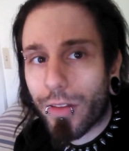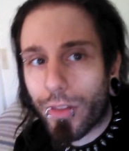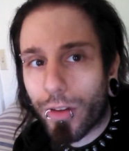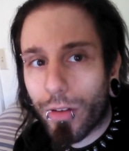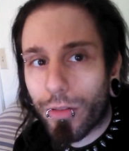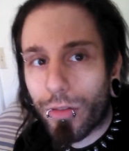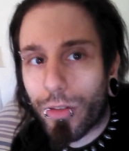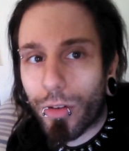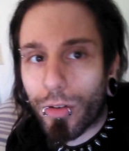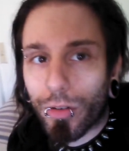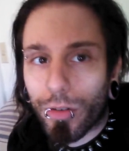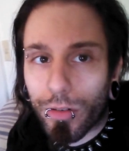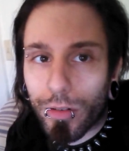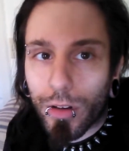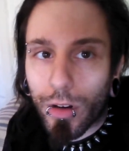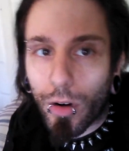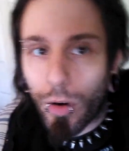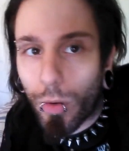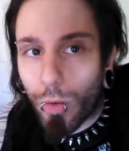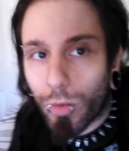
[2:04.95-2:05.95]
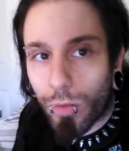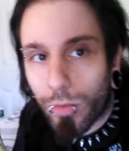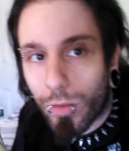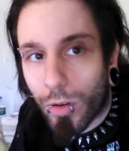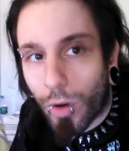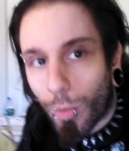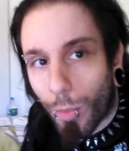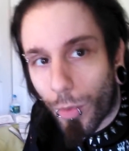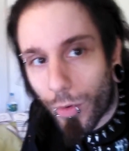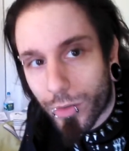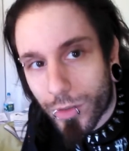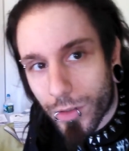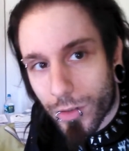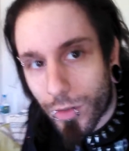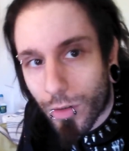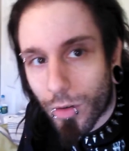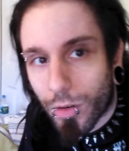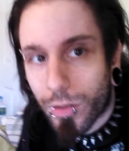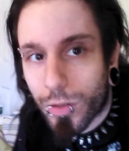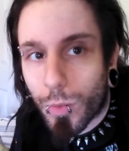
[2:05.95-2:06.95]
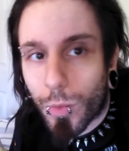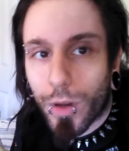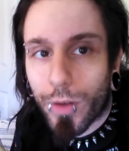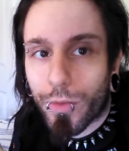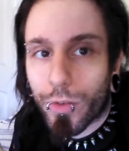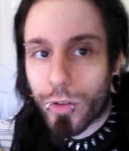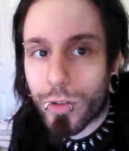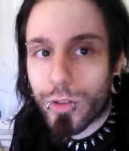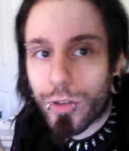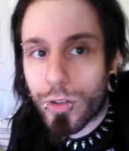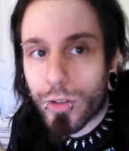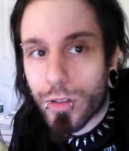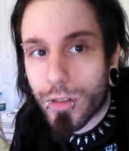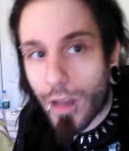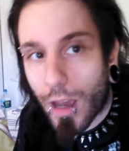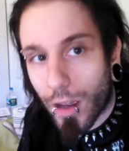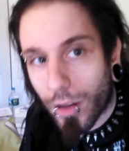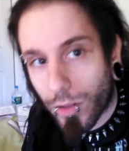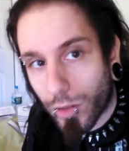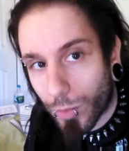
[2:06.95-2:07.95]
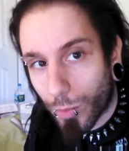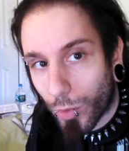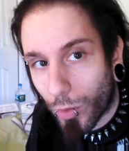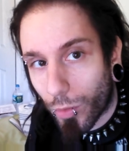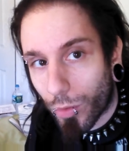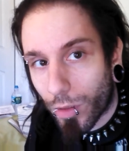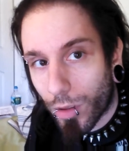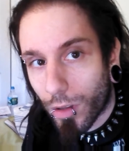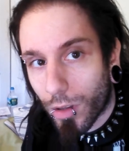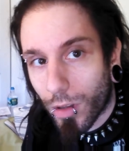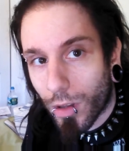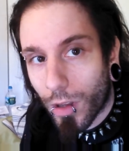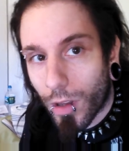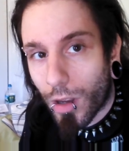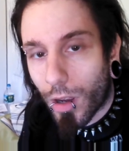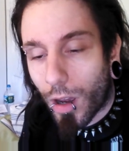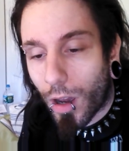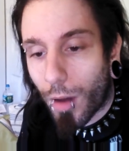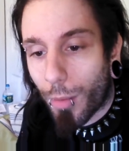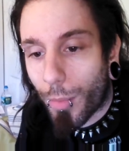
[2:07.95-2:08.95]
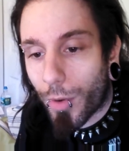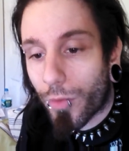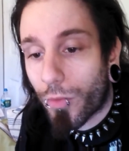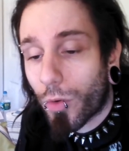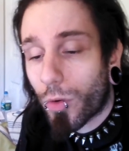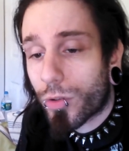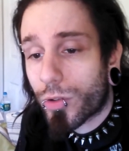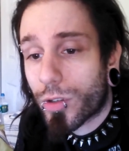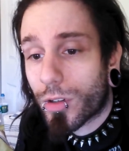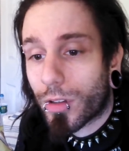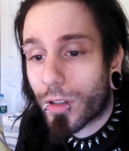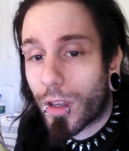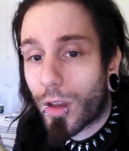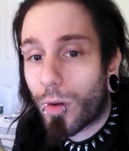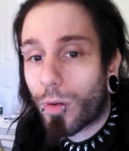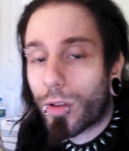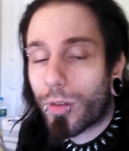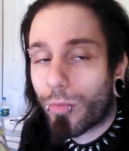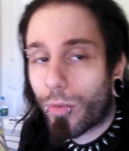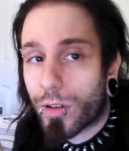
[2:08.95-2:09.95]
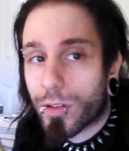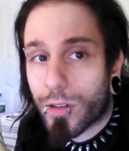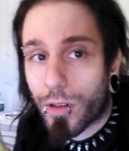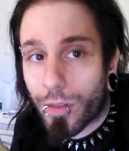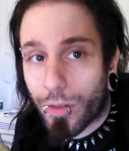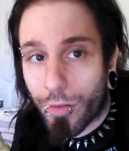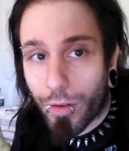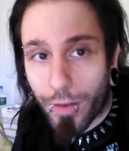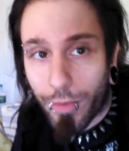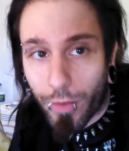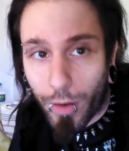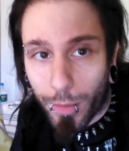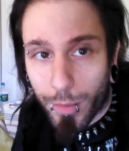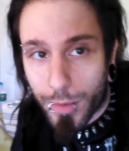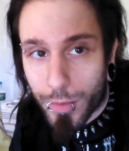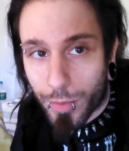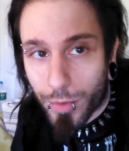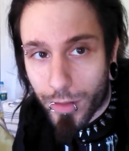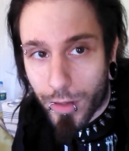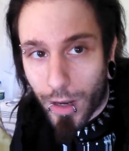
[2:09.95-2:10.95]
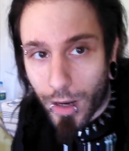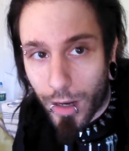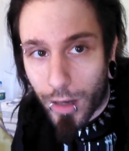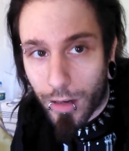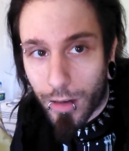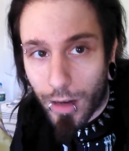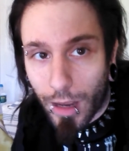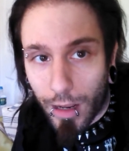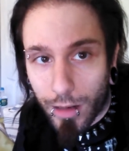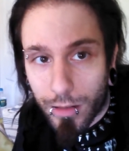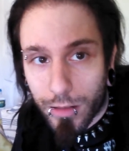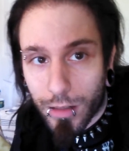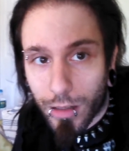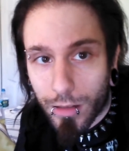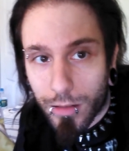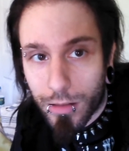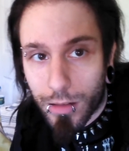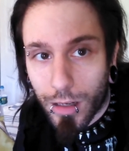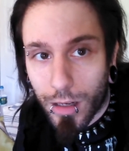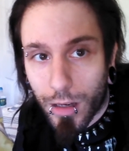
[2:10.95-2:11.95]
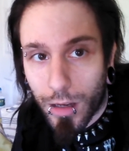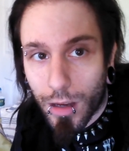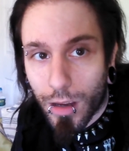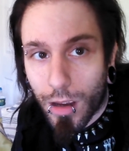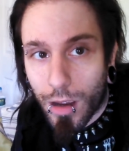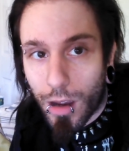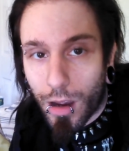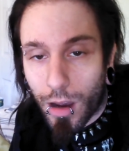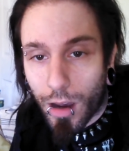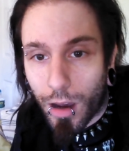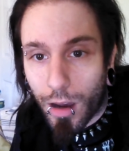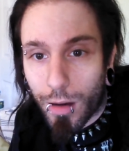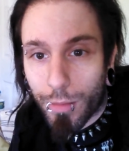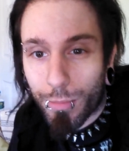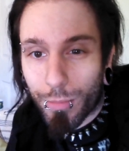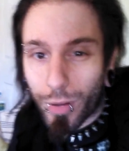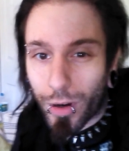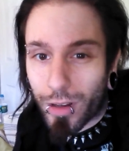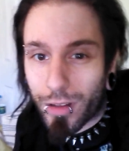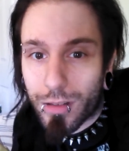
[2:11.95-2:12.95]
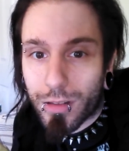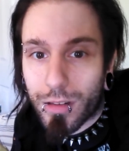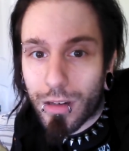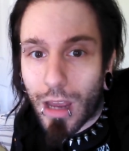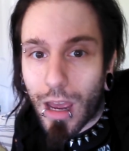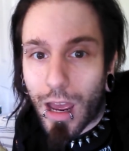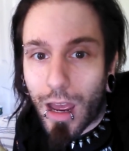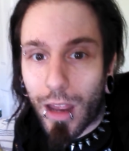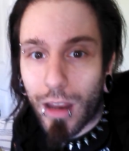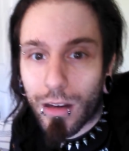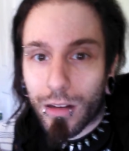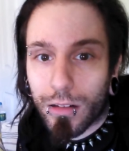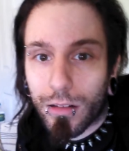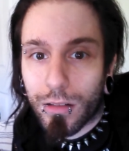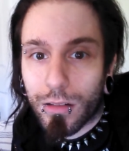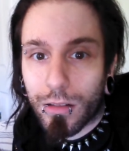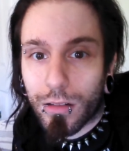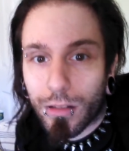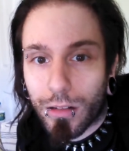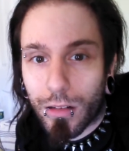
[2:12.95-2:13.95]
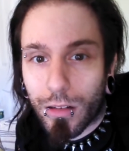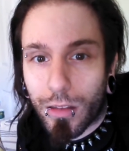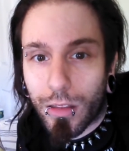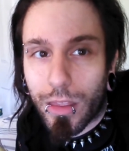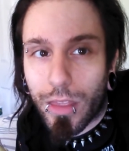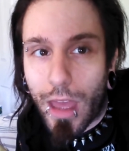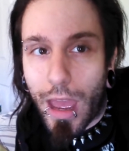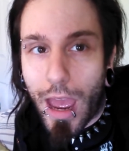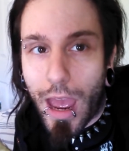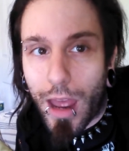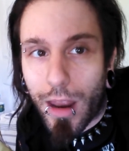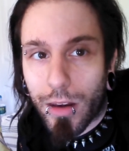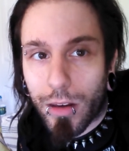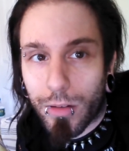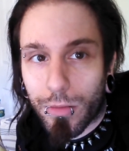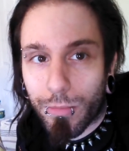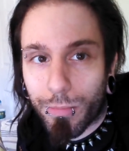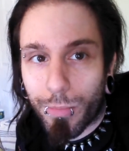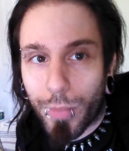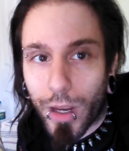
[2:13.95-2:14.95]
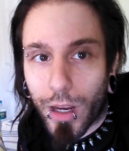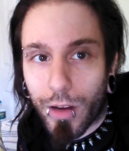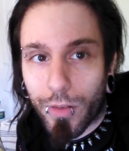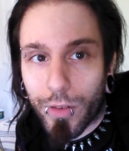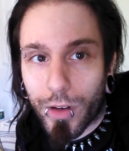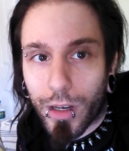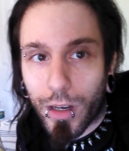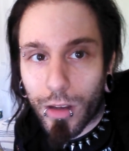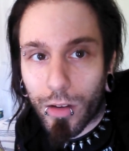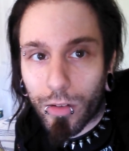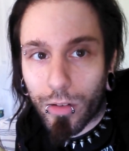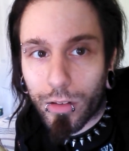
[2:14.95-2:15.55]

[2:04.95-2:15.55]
They're almost as good as the Wii version, just not as smooth. Unfortunately, it only runs at 30 frames per second, not 60, but it's not that big of a deal.